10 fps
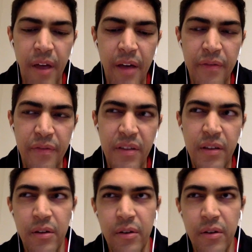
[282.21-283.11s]
I think
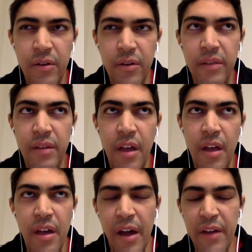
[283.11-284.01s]
already,
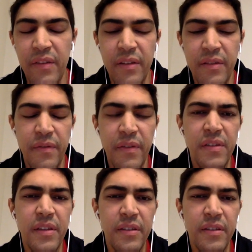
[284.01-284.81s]
I think it's fifteen